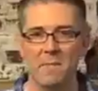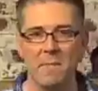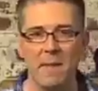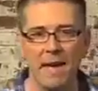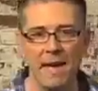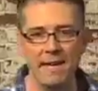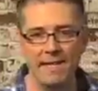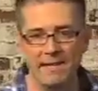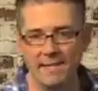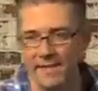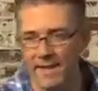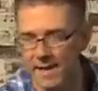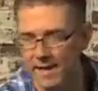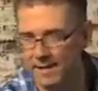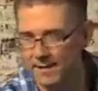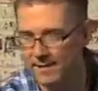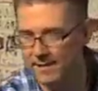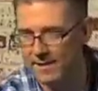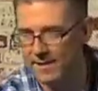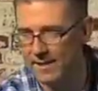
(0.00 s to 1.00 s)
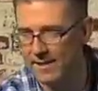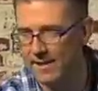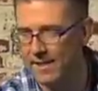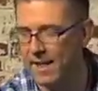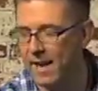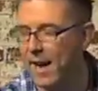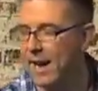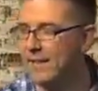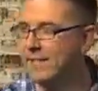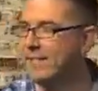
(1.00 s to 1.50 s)
make sense
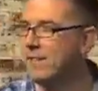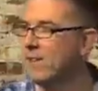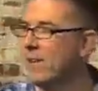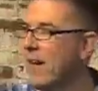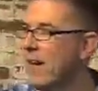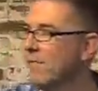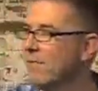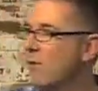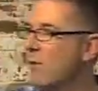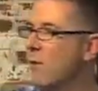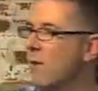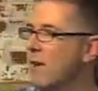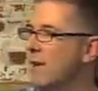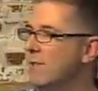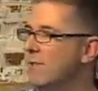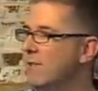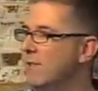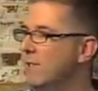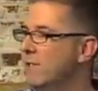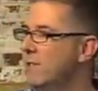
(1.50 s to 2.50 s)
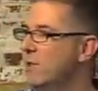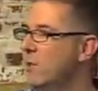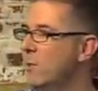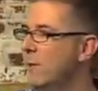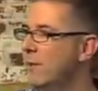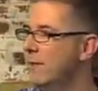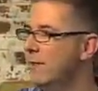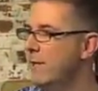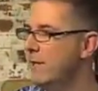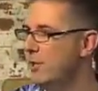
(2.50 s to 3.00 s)
that I still have Chris
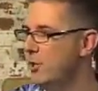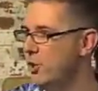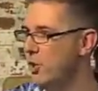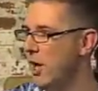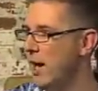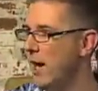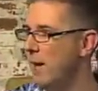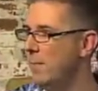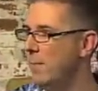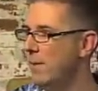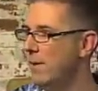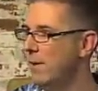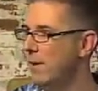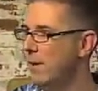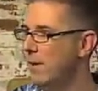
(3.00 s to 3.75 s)
doing this job?